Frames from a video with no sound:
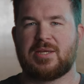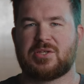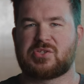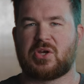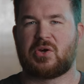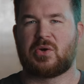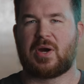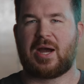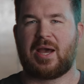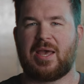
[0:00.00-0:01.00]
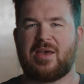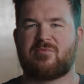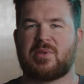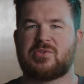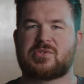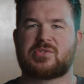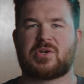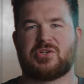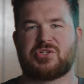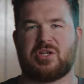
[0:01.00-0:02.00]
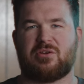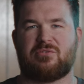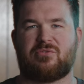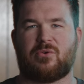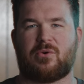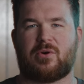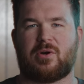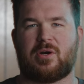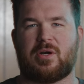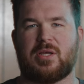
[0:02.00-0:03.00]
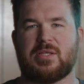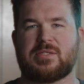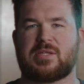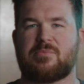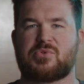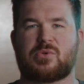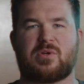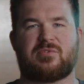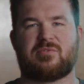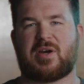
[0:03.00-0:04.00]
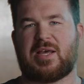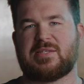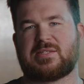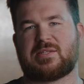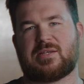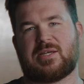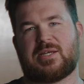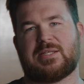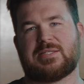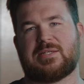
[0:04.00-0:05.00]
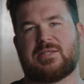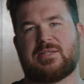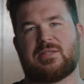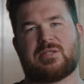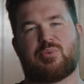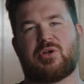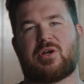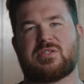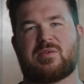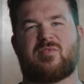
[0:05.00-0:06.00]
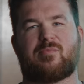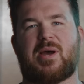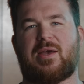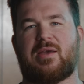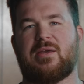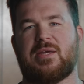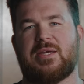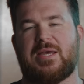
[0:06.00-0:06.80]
So I have been searching for some sort of device to put on some of my